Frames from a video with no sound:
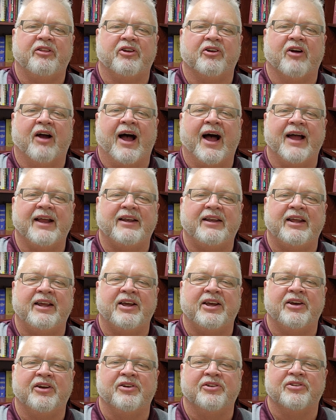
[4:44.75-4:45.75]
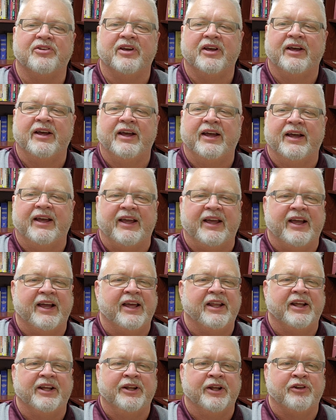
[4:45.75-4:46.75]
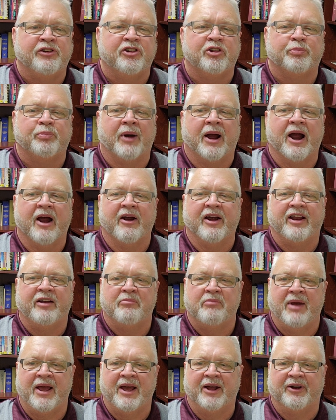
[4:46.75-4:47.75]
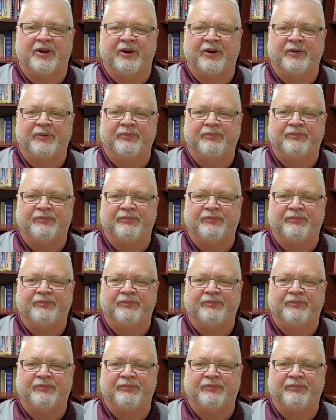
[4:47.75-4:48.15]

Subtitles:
their ideas in an inspiring manner.